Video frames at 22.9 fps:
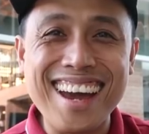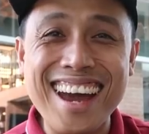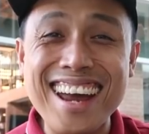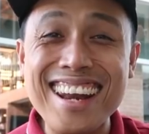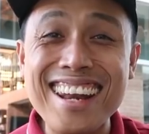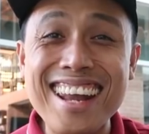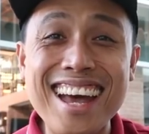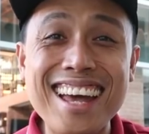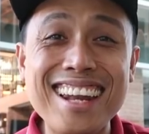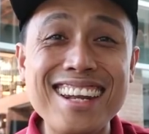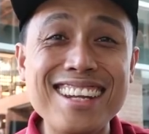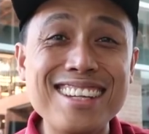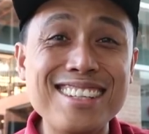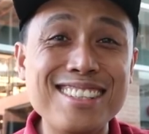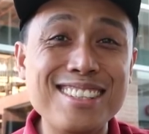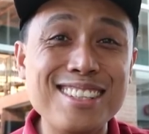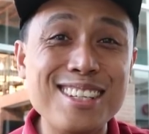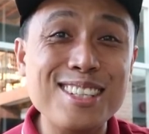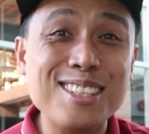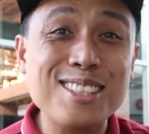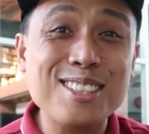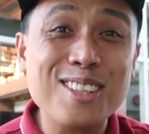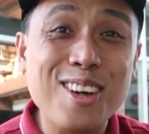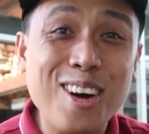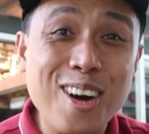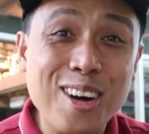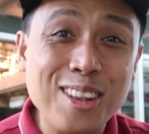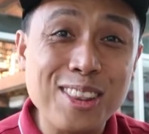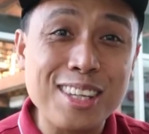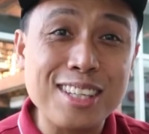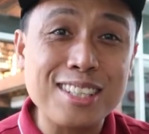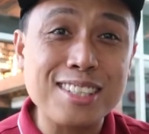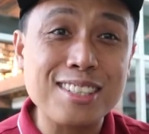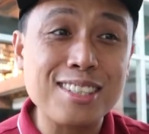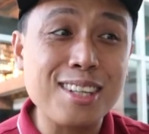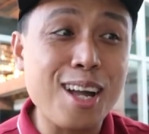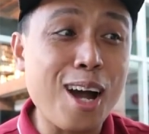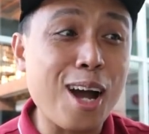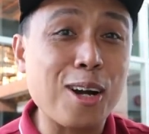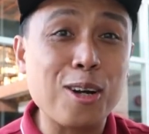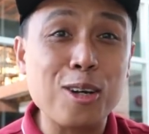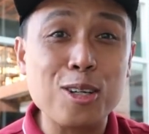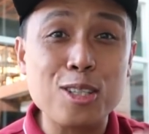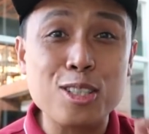analysis on the stock,